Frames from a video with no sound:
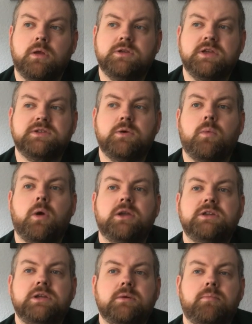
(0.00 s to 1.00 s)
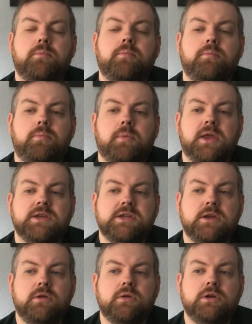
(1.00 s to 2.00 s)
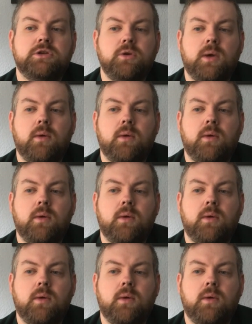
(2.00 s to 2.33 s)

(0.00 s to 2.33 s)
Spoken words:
doesn't want to continue to do